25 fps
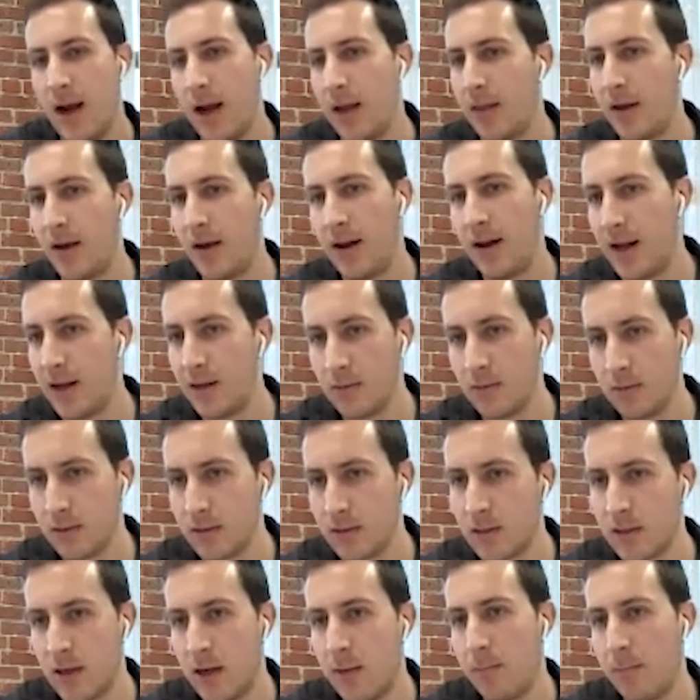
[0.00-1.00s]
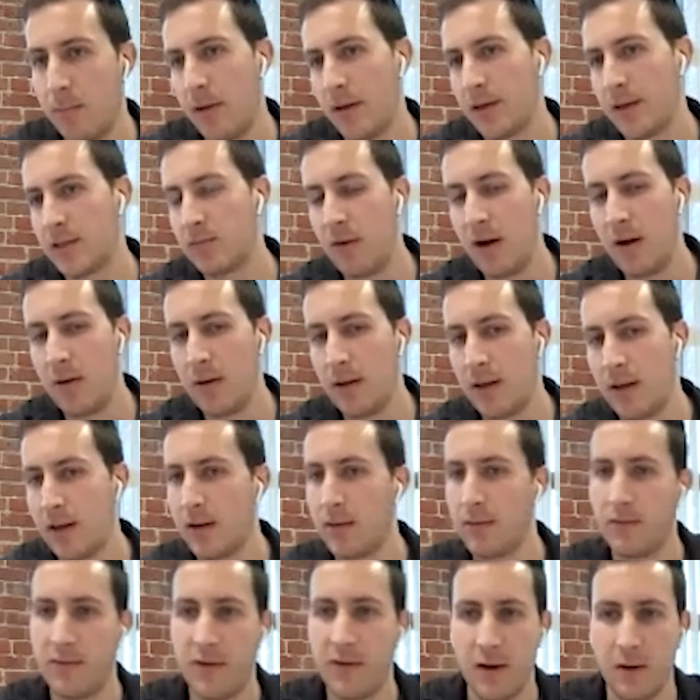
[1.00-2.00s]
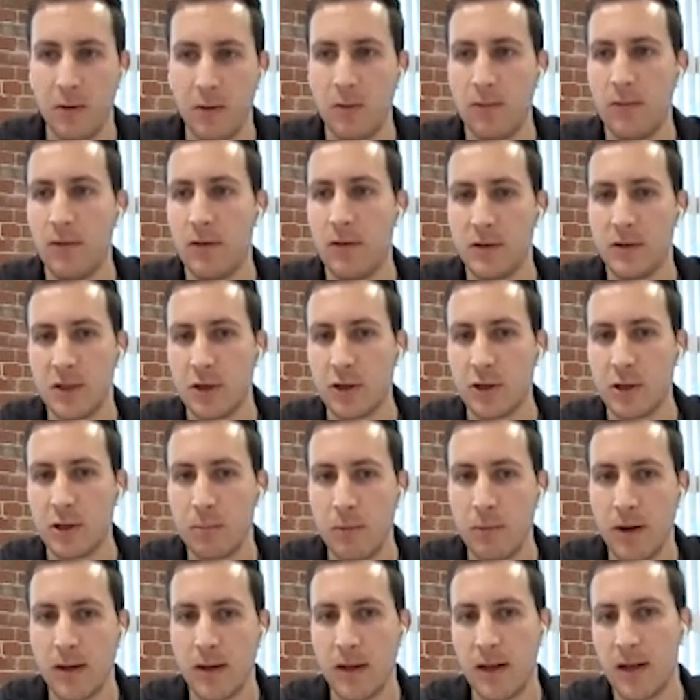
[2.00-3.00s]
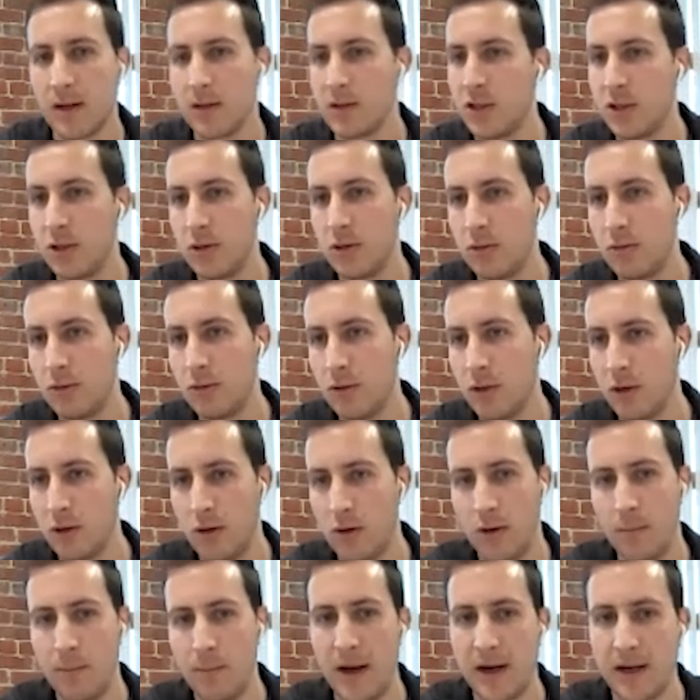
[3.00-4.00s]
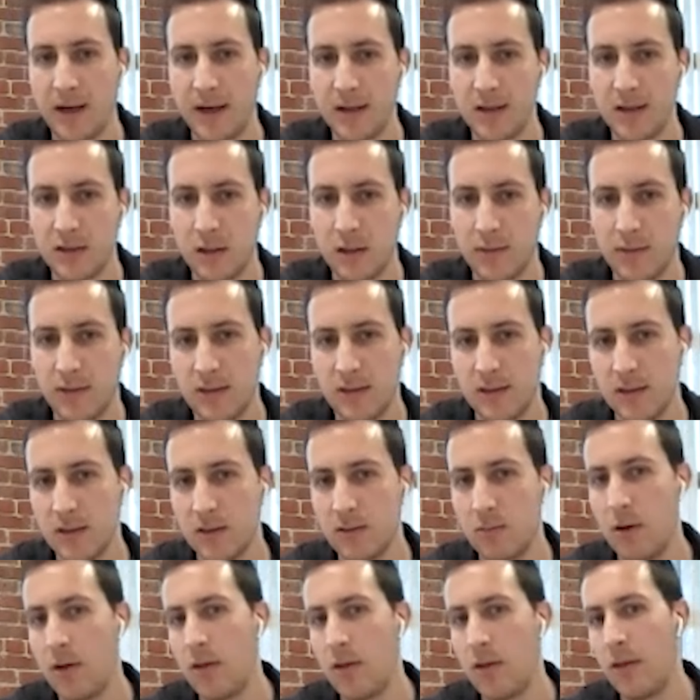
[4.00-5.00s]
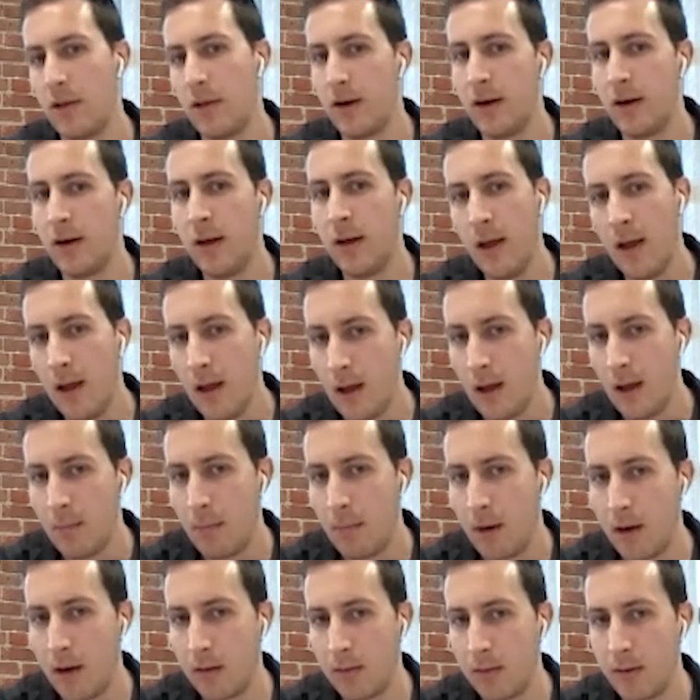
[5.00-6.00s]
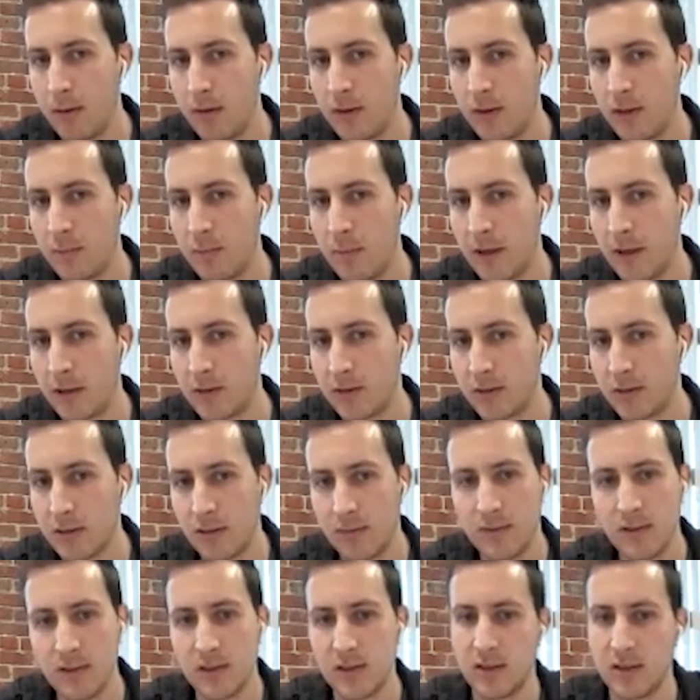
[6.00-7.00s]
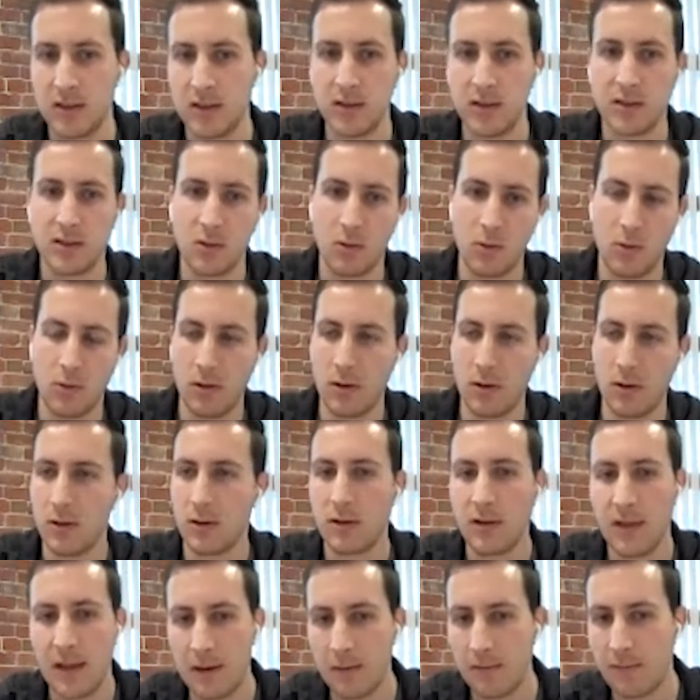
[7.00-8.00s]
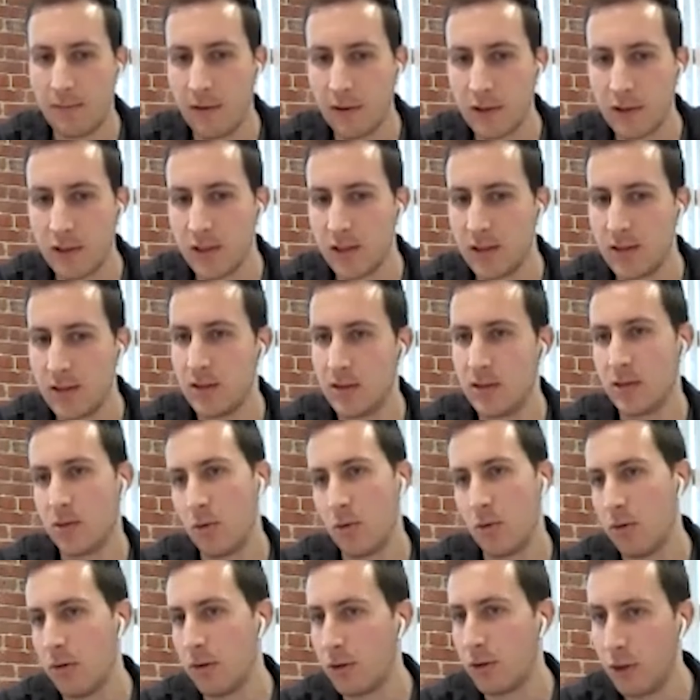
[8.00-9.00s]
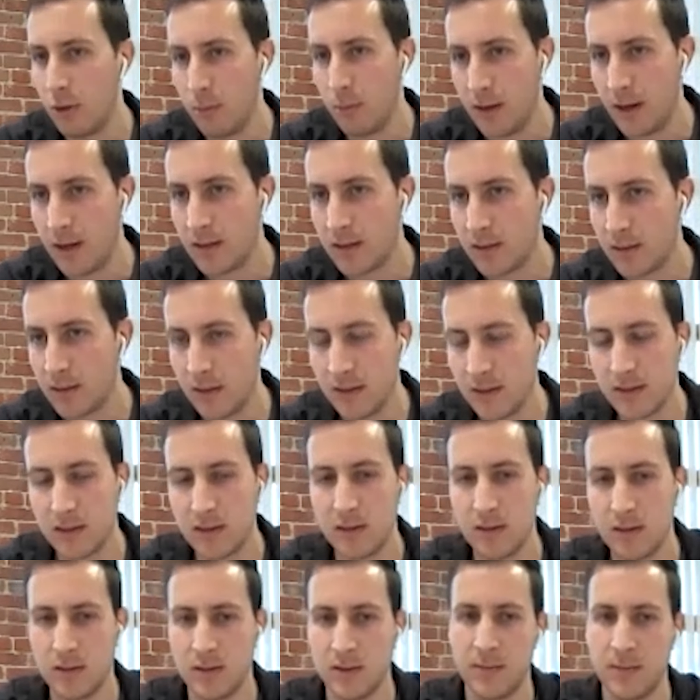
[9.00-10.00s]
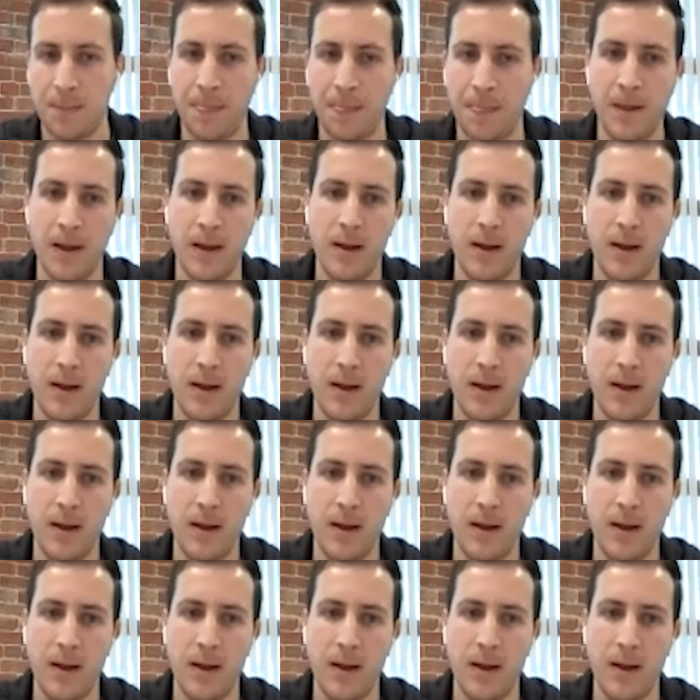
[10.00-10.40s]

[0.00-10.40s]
and then it handles complex routing, failover, circuit breaking to your backend services, whether they're monolithic microservices or cloud functions or Kubernetes clusters.